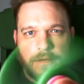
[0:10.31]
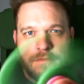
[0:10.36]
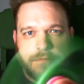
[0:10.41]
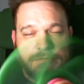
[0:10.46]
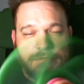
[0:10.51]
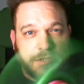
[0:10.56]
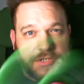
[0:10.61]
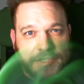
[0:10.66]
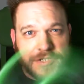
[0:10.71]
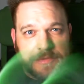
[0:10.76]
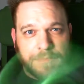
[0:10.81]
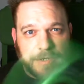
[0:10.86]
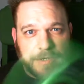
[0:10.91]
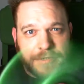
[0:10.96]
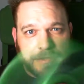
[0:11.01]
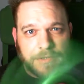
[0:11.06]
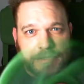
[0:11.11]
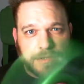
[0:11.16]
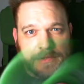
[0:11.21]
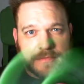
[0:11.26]
Fidget
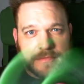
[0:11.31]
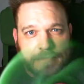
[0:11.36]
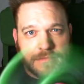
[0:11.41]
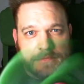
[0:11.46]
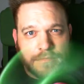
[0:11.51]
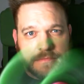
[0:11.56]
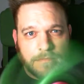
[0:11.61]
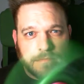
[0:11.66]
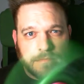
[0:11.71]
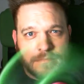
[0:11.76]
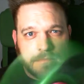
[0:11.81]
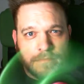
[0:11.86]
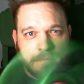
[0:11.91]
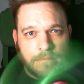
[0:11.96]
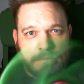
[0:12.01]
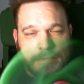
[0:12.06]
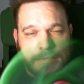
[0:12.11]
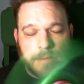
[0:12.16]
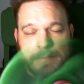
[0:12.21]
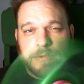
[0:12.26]
spinners.
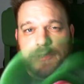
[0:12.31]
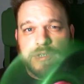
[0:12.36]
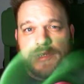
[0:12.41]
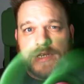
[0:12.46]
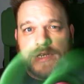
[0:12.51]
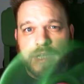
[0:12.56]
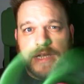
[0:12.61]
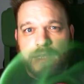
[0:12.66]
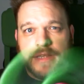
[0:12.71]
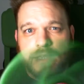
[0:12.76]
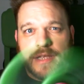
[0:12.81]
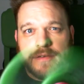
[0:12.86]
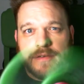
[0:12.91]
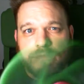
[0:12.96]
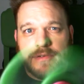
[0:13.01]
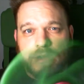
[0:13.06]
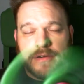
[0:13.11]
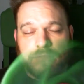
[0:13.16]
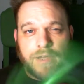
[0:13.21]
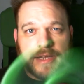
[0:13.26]
People are saying that
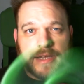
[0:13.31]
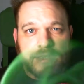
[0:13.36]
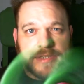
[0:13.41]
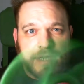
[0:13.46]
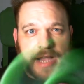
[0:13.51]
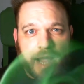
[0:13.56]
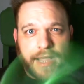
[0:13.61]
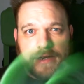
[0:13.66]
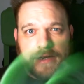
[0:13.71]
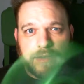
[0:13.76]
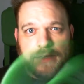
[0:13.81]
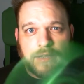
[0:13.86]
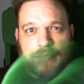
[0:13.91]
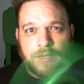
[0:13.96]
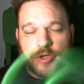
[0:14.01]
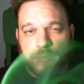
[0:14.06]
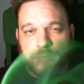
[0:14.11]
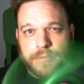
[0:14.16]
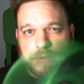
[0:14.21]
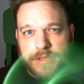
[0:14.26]
if you have anxiety, it can
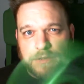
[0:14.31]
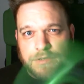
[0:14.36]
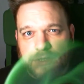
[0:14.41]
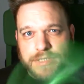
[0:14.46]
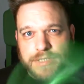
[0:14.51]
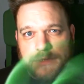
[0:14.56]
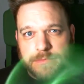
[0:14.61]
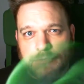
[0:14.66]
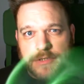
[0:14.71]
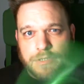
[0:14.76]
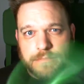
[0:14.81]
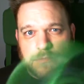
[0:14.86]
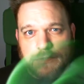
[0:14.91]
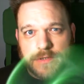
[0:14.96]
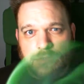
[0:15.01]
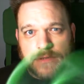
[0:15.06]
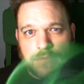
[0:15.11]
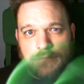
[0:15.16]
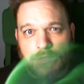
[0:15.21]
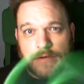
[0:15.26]
help relieve the
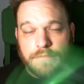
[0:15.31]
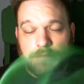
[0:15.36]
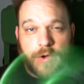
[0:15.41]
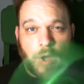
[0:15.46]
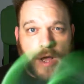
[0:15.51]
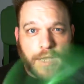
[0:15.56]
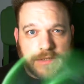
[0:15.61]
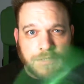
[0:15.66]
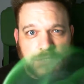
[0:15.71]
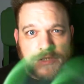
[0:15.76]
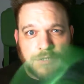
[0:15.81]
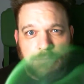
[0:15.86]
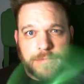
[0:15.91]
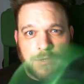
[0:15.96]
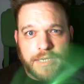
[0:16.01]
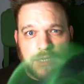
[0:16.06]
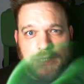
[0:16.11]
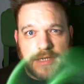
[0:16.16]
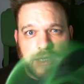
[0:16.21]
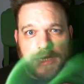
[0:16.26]
symptoms. If you have autism or
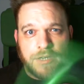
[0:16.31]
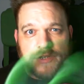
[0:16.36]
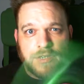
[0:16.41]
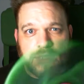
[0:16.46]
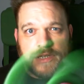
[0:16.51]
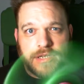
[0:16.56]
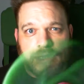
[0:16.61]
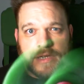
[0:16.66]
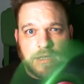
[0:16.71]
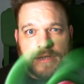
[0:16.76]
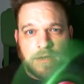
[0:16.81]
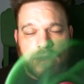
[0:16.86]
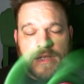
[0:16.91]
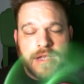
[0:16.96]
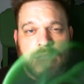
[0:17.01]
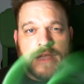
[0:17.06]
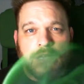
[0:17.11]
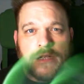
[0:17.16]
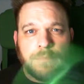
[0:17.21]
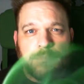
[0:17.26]
ADHD, it can
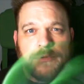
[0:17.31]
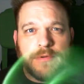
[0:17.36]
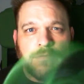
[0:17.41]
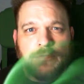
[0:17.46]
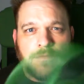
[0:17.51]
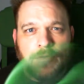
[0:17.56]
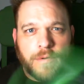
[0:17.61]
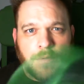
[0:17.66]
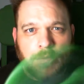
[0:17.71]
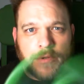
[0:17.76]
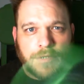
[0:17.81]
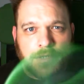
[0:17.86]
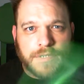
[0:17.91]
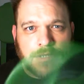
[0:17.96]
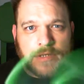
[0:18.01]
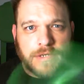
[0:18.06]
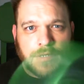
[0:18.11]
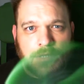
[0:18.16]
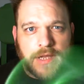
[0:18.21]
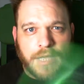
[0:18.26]
help you focus
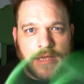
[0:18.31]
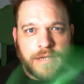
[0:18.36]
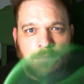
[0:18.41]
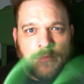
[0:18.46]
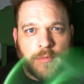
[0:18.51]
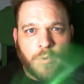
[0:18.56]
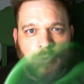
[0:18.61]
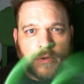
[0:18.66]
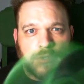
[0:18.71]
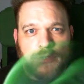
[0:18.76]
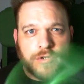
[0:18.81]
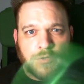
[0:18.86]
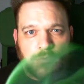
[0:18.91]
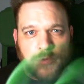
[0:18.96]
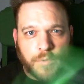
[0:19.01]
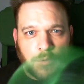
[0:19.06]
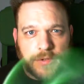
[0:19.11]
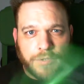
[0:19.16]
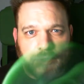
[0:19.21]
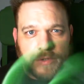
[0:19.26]
and gain more
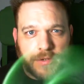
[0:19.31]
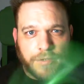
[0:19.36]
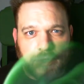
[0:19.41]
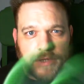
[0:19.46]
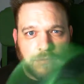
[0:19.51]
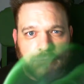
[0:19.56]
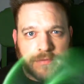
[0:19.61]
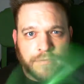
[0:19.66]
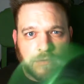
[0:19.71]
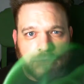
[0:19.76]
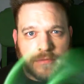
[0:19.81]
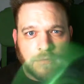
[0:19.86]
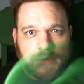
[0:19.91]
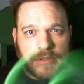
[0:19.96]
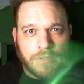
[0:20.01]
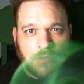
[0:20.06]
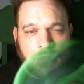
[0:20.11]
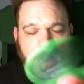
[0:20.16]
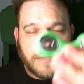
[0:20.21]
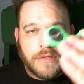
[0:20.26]
control in your life.
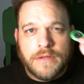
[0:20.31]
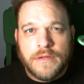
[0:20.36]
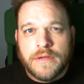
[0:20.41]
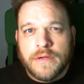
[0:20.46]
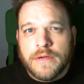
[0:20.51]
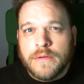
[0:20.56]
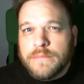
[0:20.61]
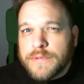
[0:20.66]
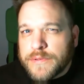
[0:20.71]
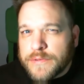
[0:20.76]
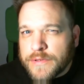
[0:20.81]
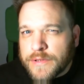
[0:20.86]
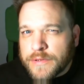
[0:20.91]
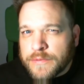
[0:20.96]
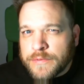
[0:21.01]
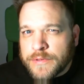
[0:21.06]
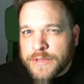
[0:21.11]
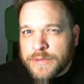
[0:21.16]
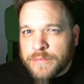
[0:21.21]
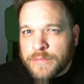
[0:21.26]
But do they
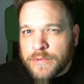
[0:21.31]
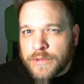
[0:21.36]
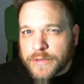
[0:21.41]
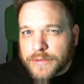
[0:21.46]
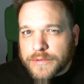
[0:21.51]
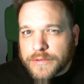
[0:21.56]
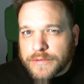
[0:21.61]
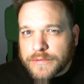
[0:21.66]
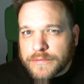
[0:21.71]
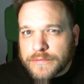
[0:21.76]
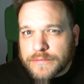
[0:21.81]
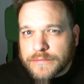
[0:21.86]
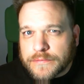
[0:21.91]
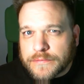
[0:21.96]
really work?